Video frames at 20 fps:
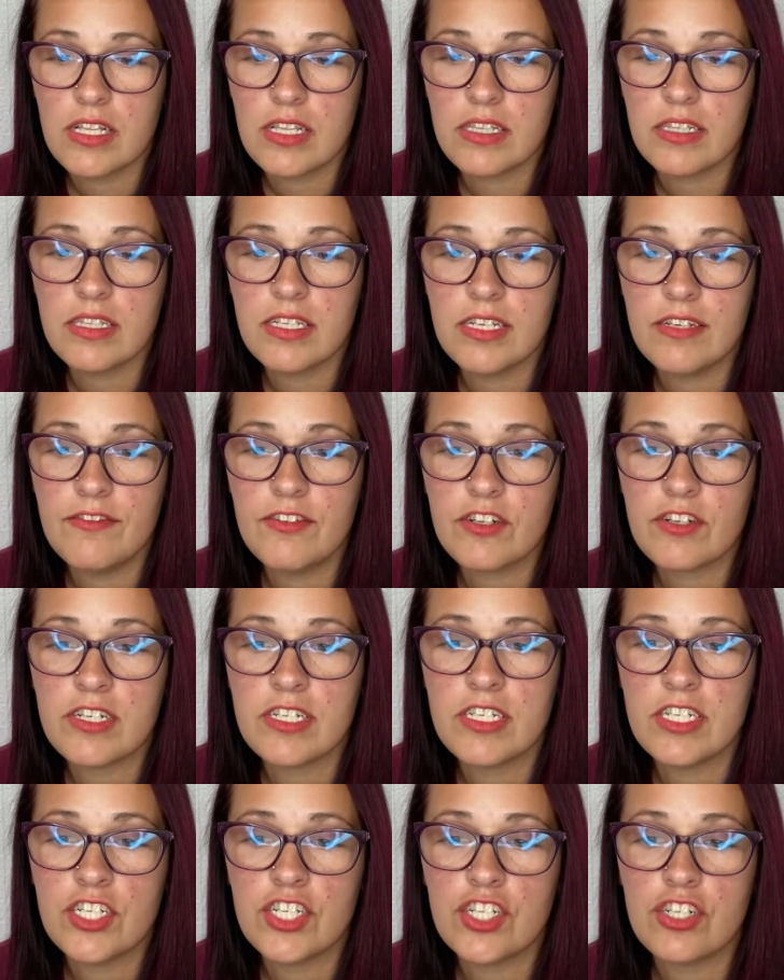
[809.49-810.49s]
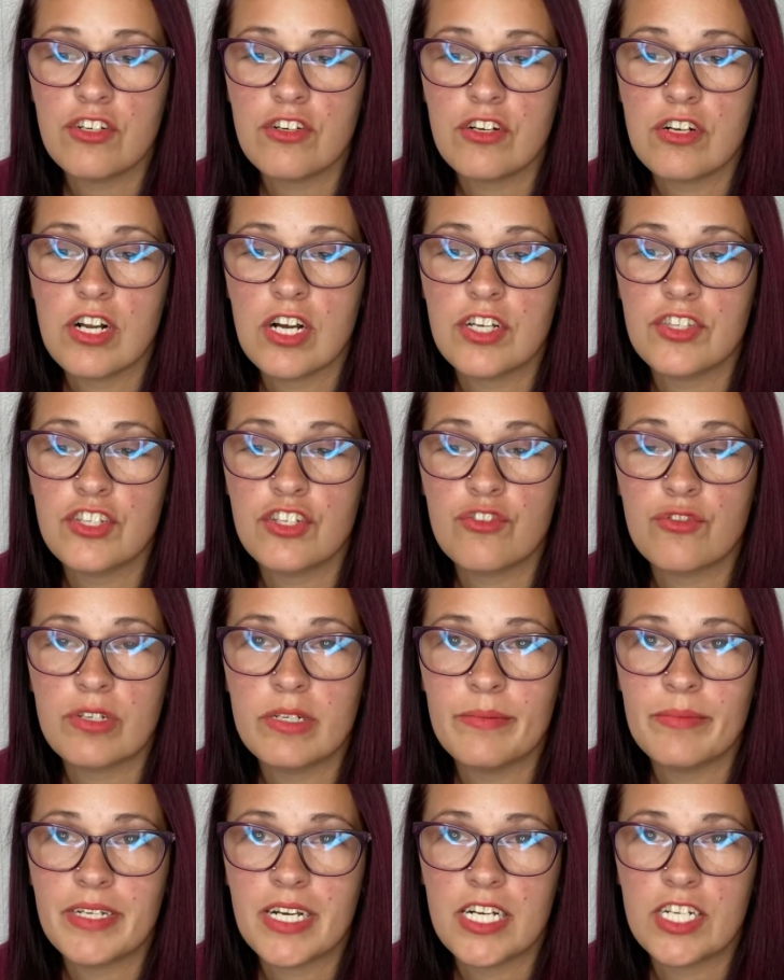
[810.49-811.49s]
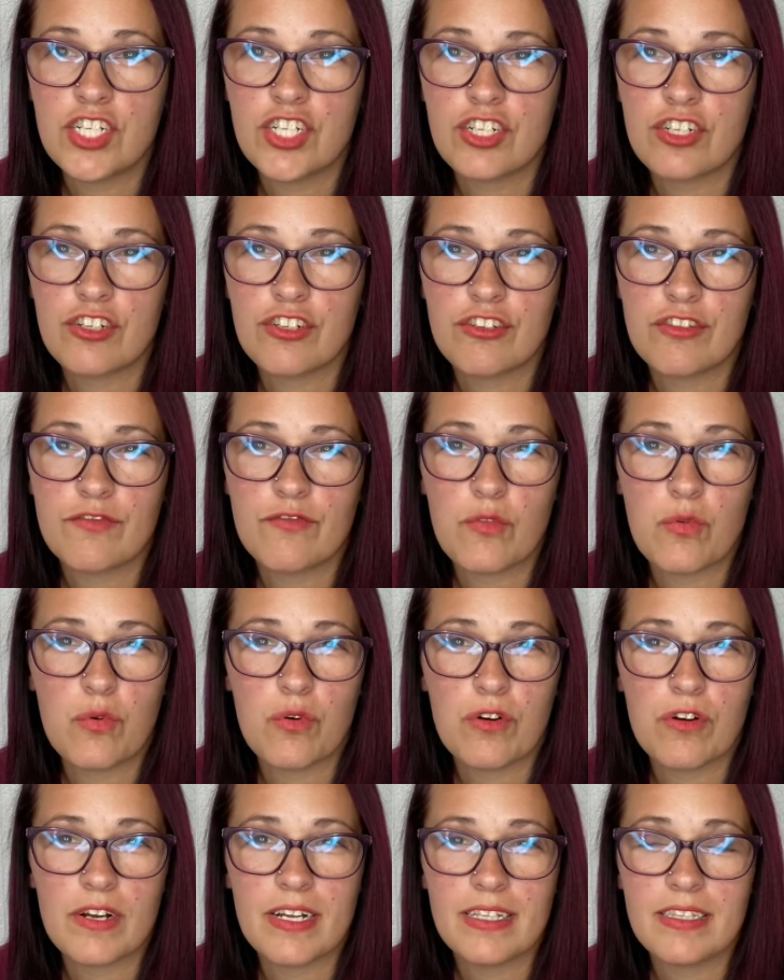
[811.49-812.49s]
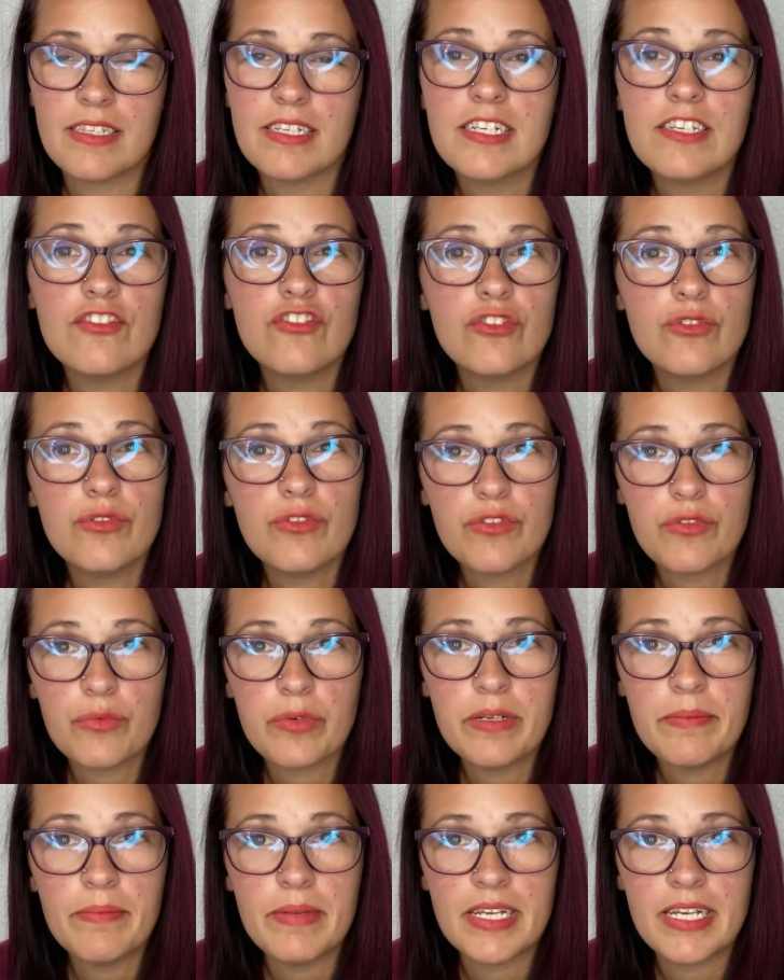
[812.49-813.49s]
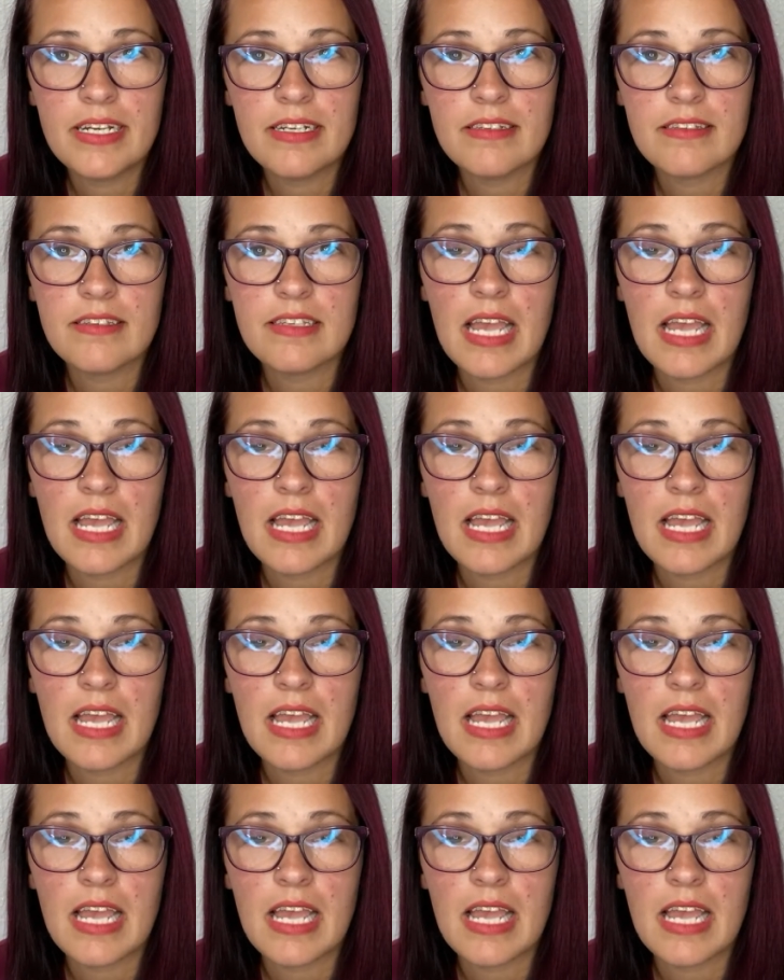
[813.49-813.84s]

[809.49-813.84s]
Leave your conditioner on the Dreamcatchers for at least 2 to 3 minutes,